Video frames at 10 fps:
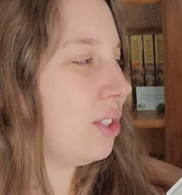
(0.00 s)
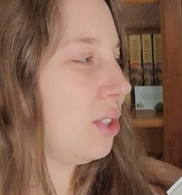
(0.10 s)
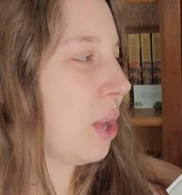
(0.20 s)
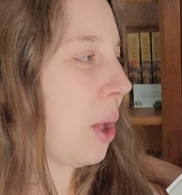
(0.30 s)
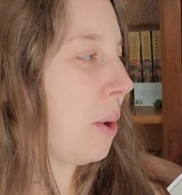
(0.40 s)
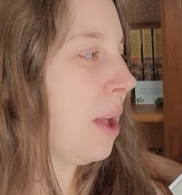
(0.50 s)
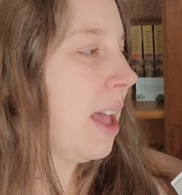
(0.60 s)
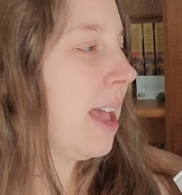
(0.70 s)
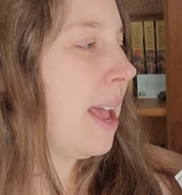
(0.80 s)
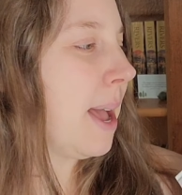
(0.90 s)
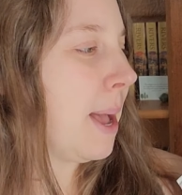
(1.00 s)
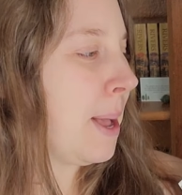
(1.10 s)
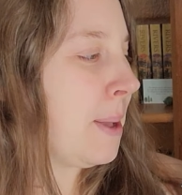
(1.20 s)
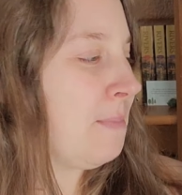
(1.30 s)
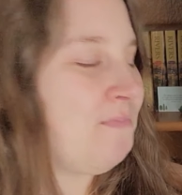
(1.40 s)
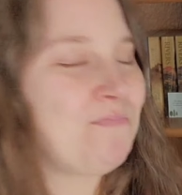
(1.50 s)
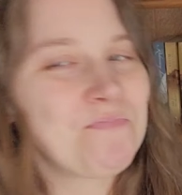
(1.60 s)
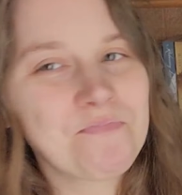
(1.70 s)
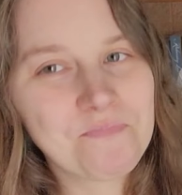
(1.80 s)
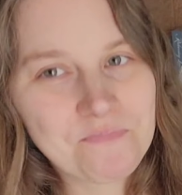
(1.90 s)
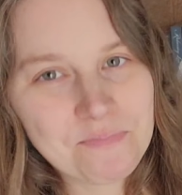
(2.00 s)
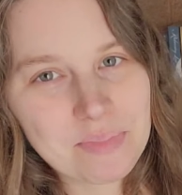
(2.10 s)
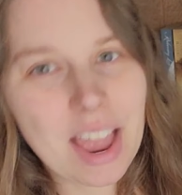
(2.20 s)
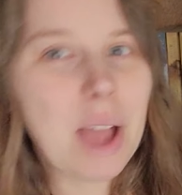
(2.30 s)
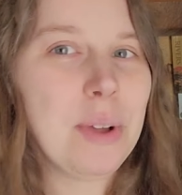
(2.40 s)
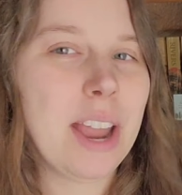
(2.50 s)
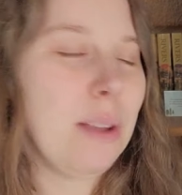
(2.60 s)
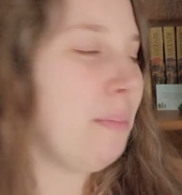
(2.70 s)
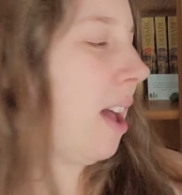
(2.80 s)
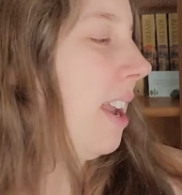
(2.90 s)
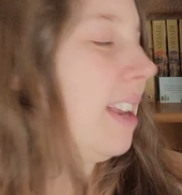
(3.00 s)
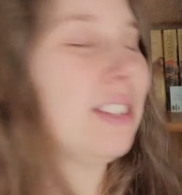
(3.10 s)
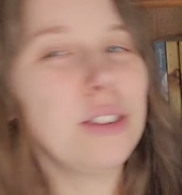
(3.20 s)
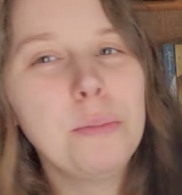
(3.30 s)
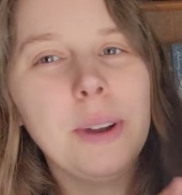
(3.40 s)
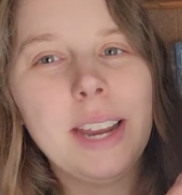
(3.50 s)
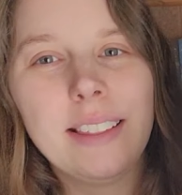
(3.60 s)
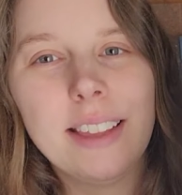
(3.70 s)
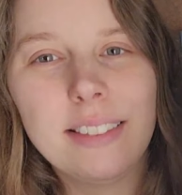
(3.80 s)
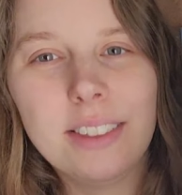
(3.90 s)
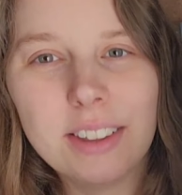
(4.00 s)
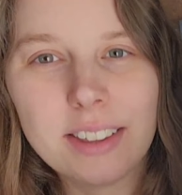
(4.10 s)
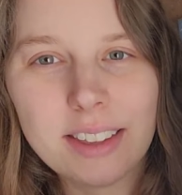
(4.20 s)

So, I went ahead and bought it. It's so pretty. Like, look